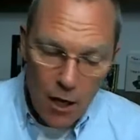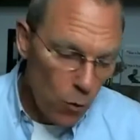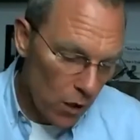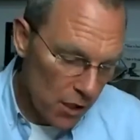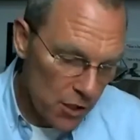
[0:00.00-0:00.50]

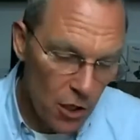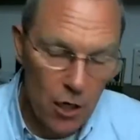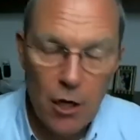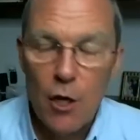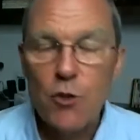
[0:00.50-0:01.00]
We're going to
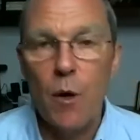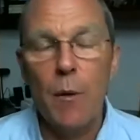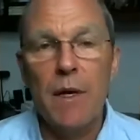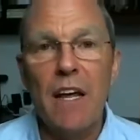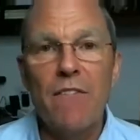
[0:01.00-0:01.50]
start
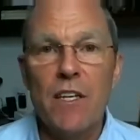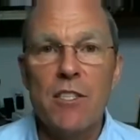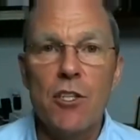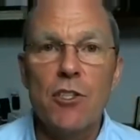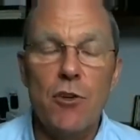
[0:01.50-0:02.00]
21-day
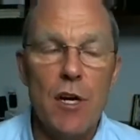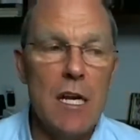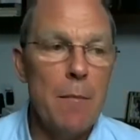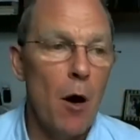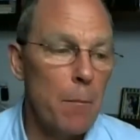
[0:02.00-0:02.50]
Fix
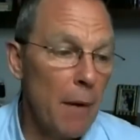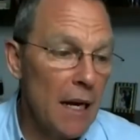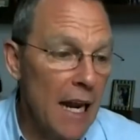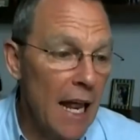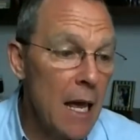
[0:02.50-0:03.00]
Extreme on
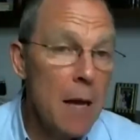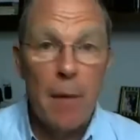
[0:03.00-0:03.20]
Monday.